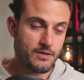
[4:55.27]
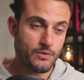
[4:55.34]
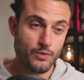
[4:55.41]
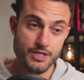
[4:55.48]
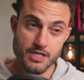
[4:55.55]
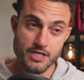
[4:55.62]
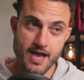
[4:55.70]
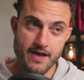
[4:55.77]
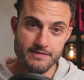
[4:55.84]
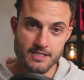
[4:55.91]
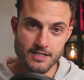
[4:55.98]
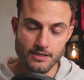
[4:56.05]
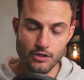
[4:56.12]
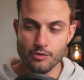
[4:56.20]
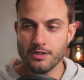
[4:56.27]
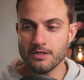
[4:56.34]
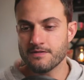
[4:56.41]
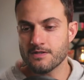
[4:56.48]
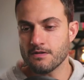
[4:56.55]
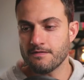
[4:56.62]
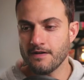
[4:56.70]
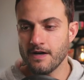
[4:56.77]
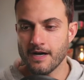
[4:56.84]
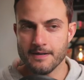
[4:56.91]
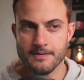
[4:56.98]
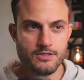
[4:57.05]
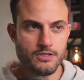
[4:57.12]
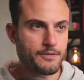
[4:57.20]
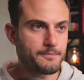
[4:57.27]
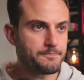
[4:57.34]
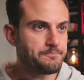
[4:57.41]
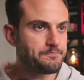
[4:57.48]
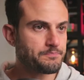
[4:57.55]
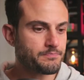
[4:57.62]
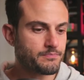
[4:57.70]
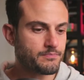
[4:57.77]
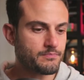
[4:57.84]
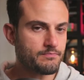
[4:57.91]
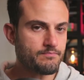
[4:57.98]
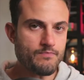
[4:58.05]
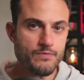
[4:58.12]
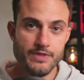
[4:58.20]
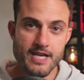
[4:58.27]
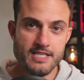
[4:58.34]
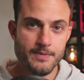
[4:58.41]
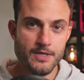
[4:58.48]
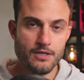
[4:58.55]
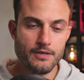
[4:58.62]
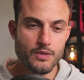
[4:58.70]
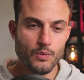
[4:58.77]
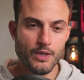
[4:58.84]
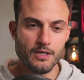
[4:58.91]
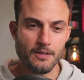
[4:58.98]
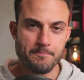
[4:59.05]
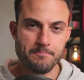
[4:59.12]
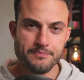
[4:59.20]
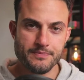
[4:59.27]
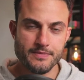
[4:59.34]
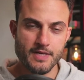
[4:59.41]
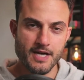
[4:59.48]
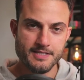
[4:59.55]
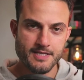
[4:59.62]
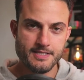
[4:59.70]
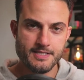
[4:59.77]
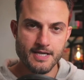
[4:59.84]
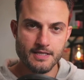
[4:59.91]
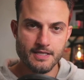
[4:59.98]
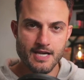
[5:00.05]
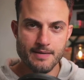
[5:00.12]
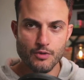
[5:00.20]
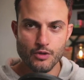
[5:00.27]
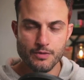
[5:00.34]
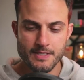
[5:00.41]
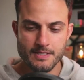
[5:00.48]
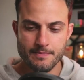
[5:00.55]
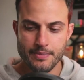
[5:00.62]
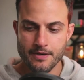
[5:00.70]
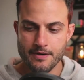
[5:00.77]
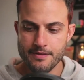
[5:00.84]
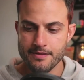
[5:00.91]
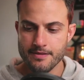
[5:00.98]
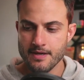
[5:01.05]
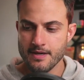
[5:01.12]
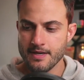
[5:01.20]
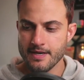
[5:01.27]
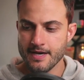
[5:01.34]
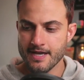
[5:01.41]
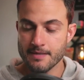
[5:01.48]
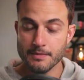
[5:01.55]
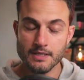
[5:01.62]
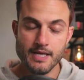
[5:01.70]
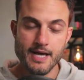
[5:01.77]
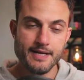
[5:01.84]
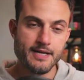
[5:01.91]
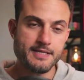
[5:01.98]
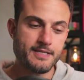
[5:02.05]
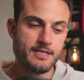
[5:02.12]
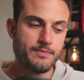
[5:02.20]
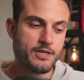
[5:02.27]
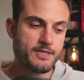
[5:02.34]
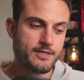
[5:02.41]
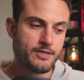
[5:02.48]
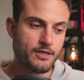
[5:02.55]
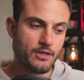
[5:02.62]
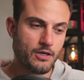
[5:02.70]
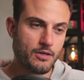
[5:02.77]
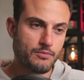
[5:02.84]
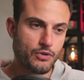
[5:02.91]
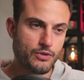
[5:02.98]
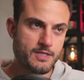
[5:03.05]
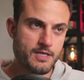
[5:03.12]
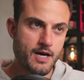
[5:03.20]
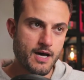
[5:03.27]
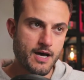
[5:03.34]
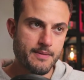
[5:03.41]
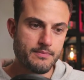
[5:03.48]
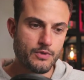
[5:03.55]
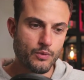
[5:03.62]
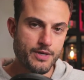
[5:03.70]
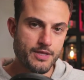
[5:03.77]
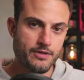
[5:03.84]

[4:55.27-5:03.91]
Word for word: which I have done a little bit of so far. So that's been going well. I did take the camera with me to Perth and I'm glad I did because I got a lot more time with